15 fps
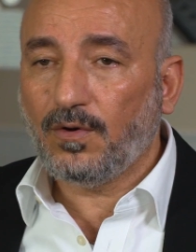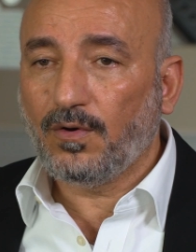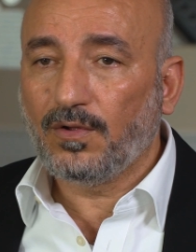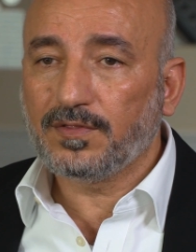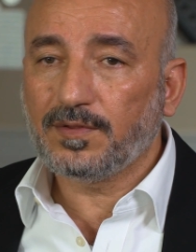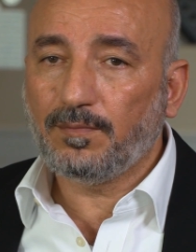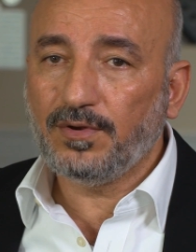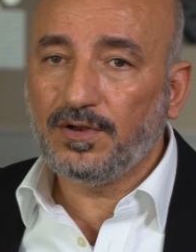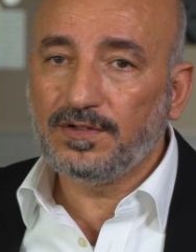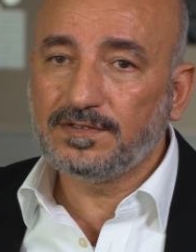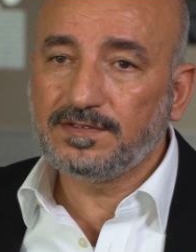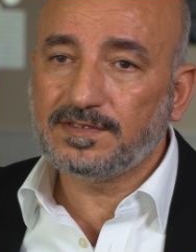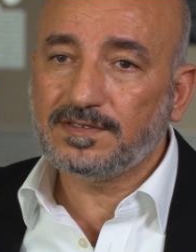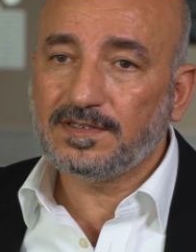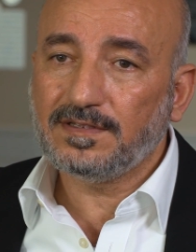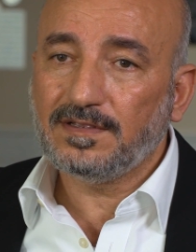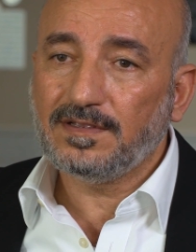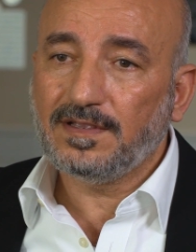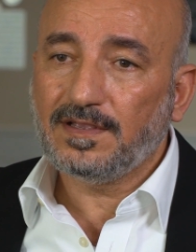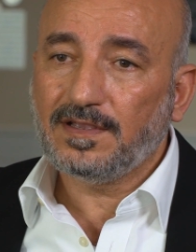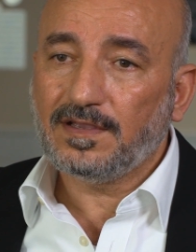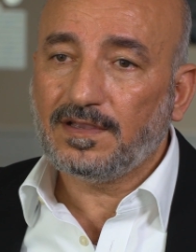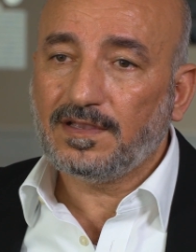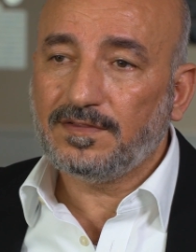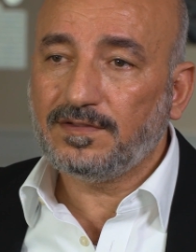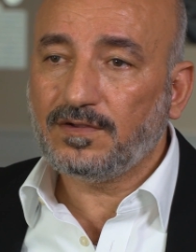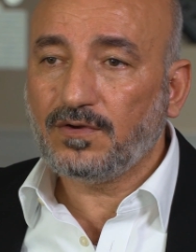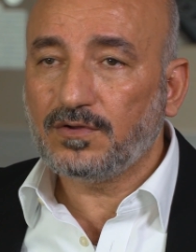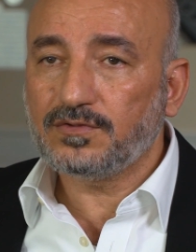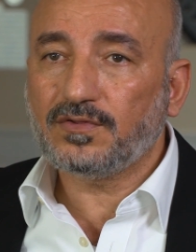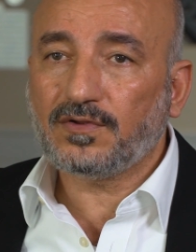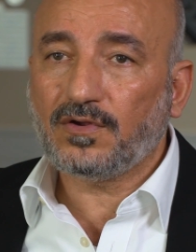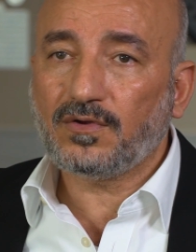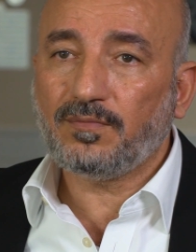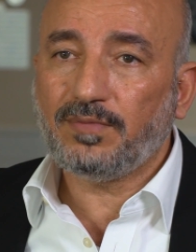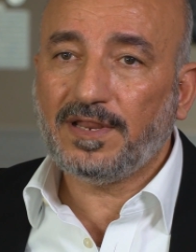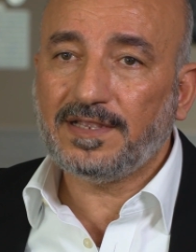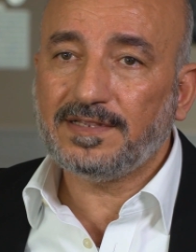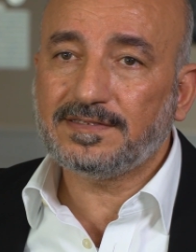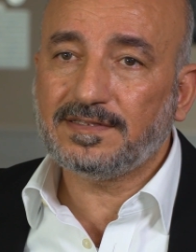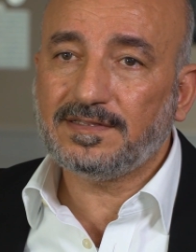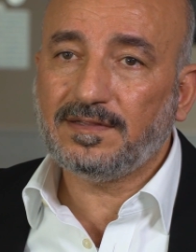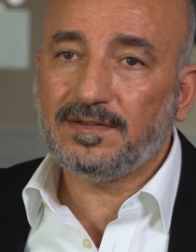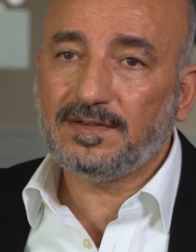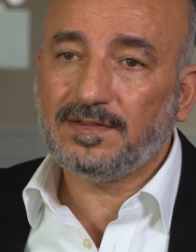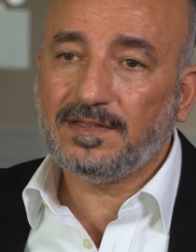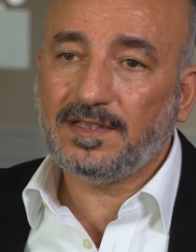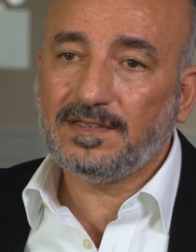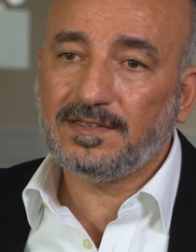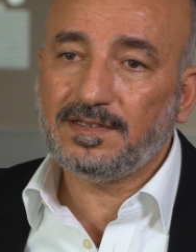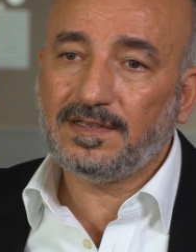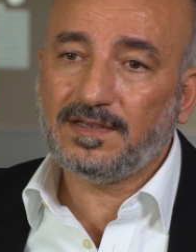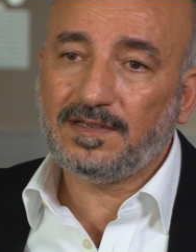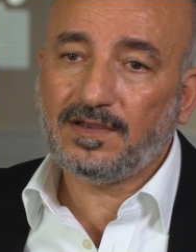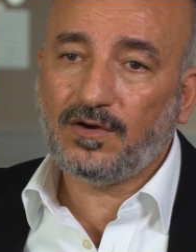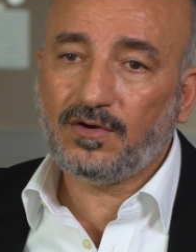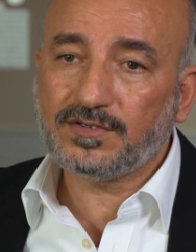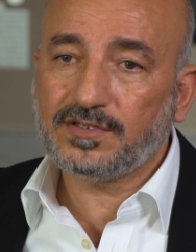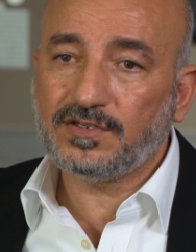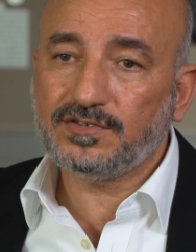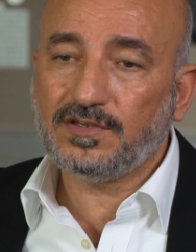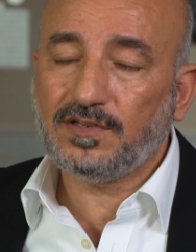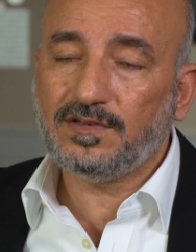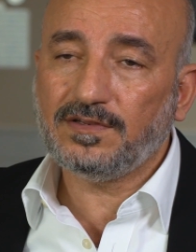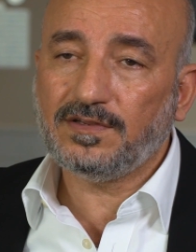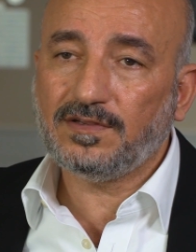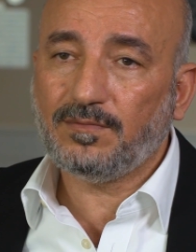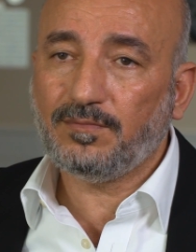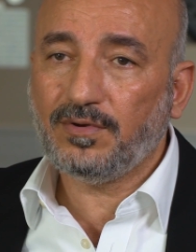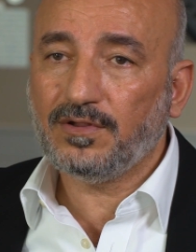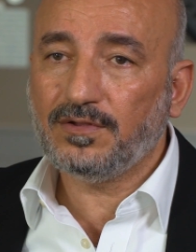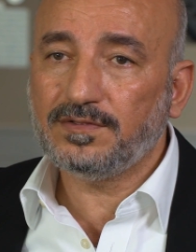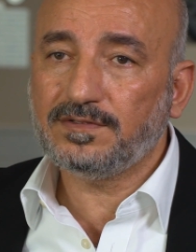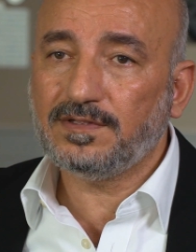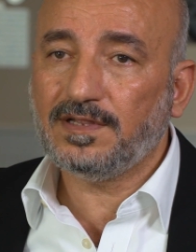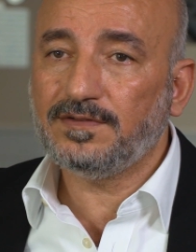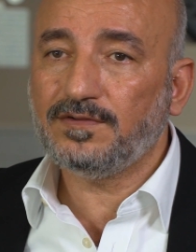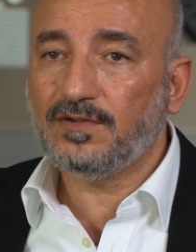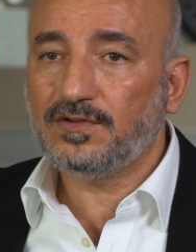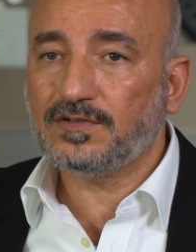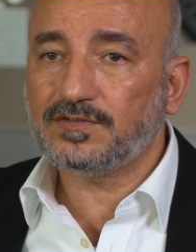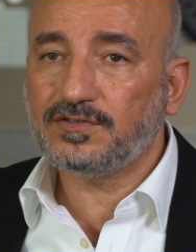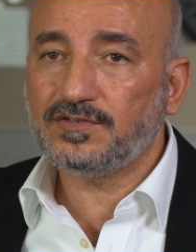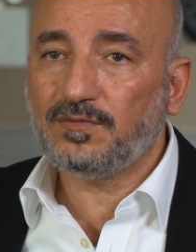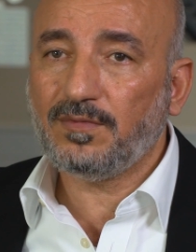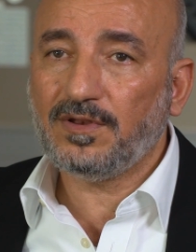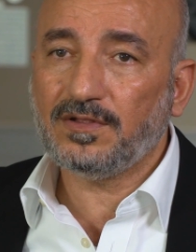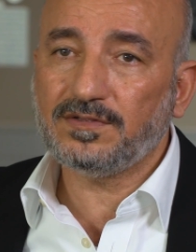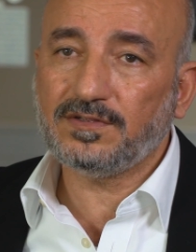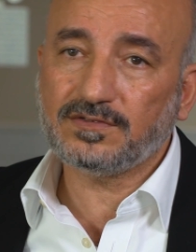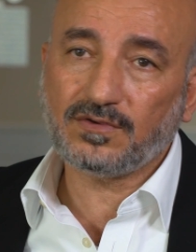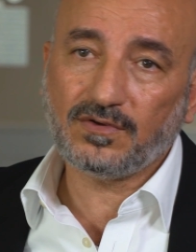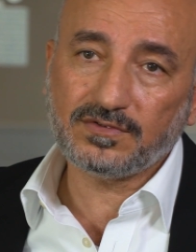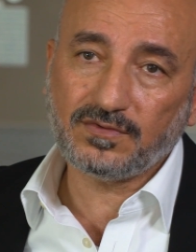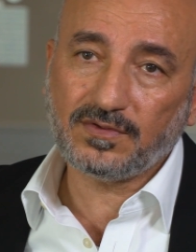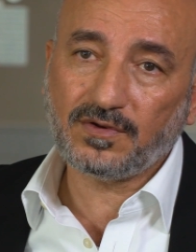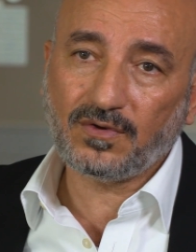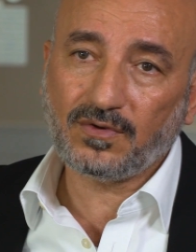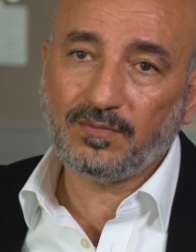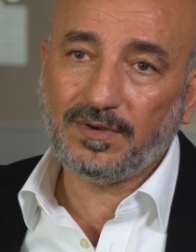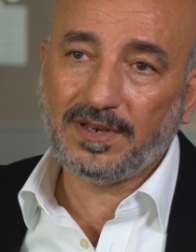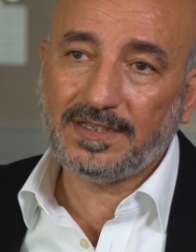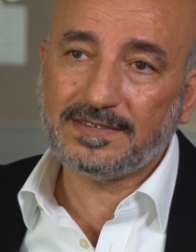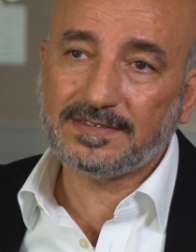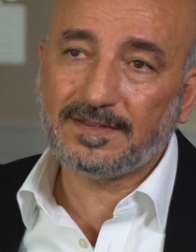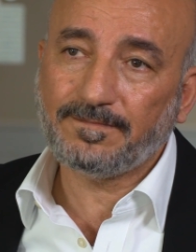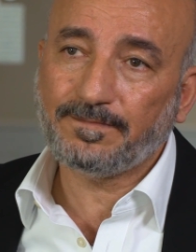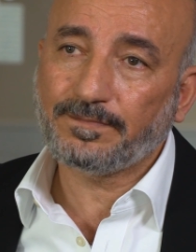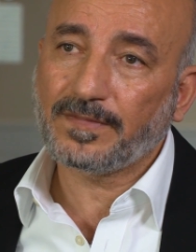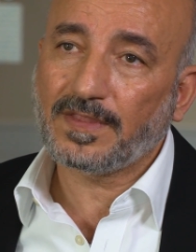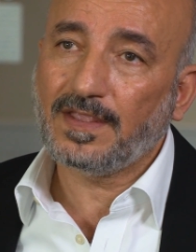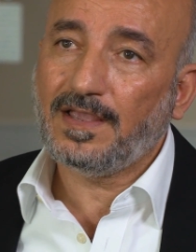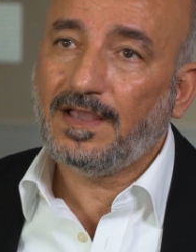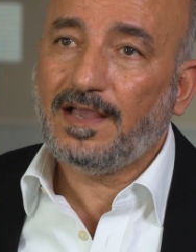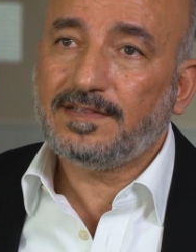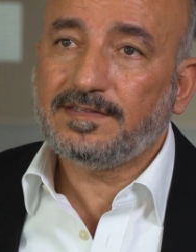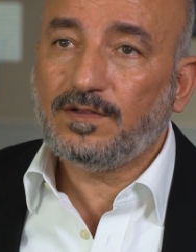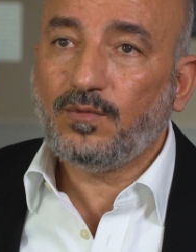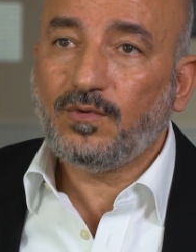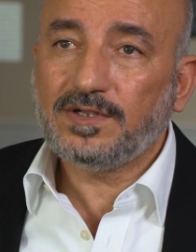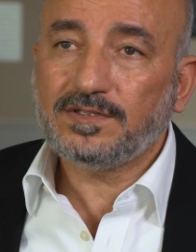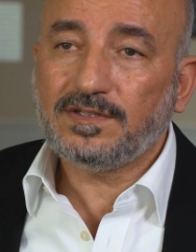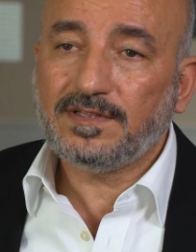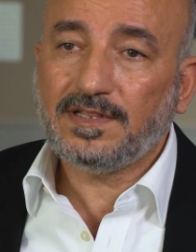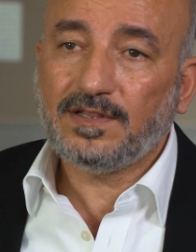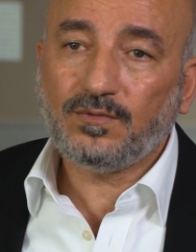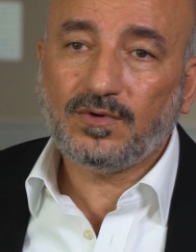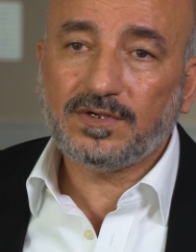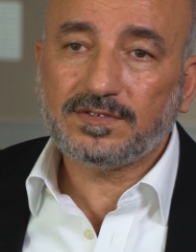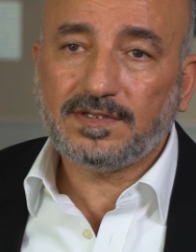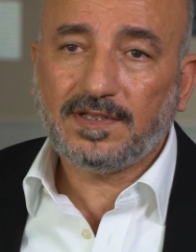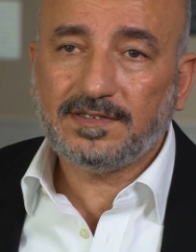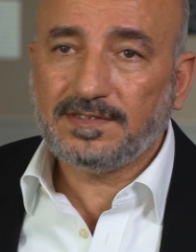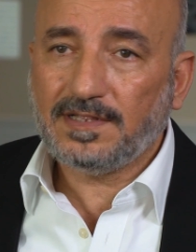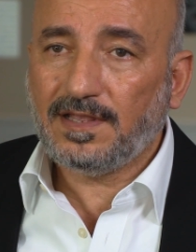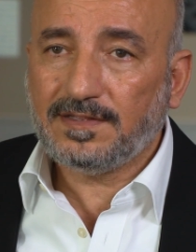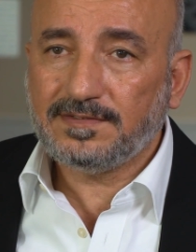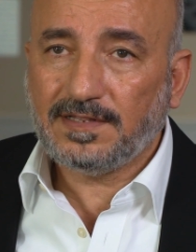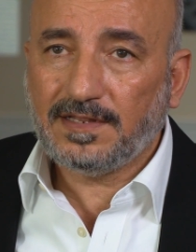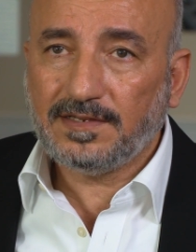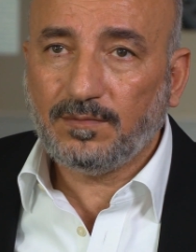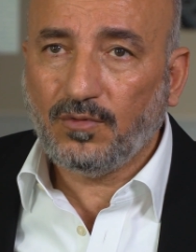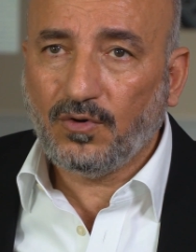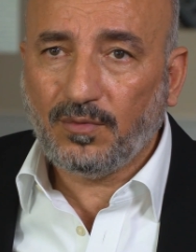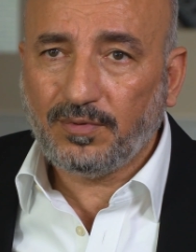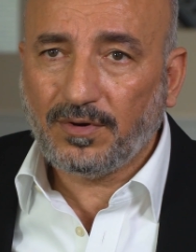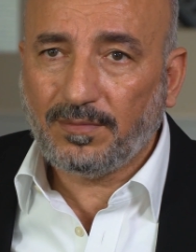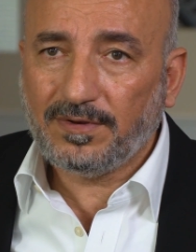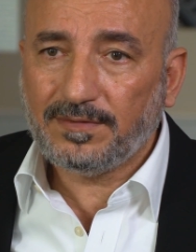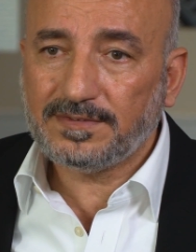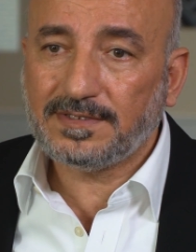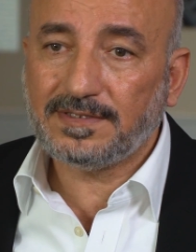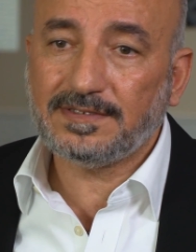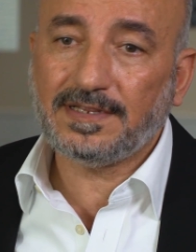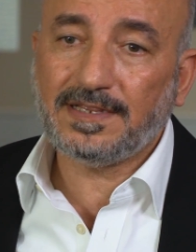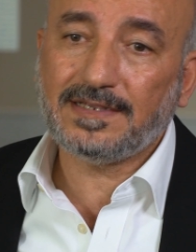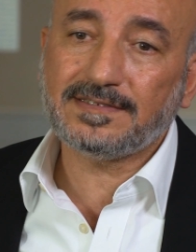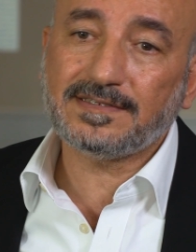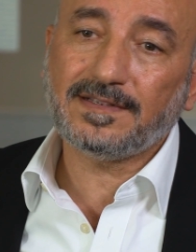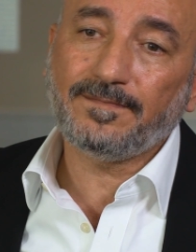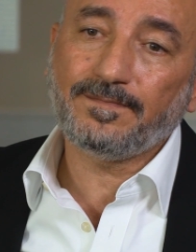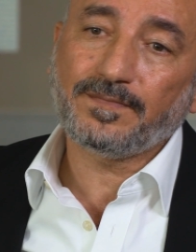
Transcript: all the bloods they go to the wrong place. The, the oxygen blood and non-oxygen blood is goes to the wrong place. I said, what, then what, is there, is there any more problems? He said, yes.